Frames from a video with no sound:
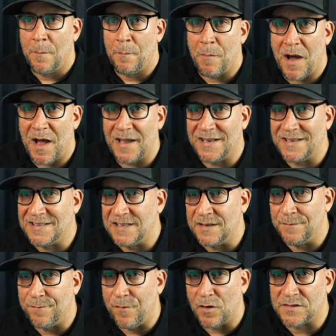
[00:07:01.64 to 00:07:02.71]
my
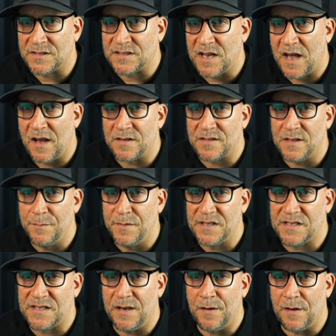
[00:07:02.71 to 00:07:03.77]
default styles. Let me
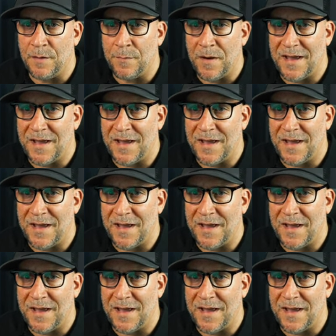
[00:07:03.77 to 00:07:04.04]
see in